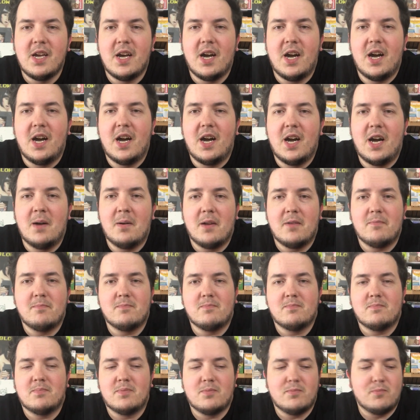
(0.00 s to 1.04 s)

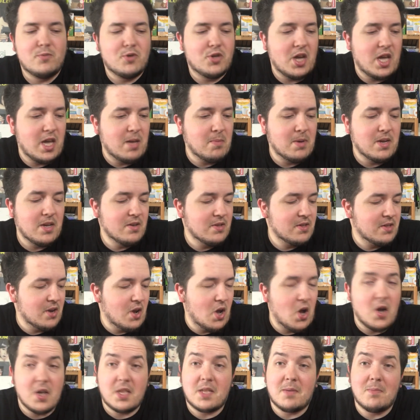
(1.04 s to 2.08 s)
And Jamie is an
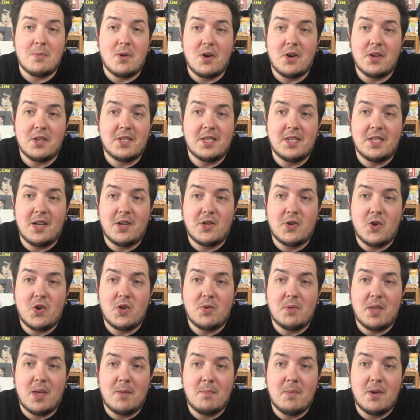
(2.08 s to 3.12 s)
awesome artist, did not
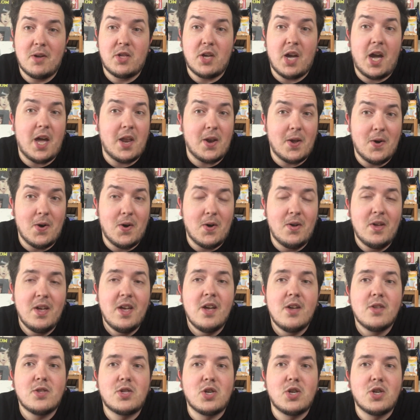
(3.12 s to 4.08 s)
charge me that much at all.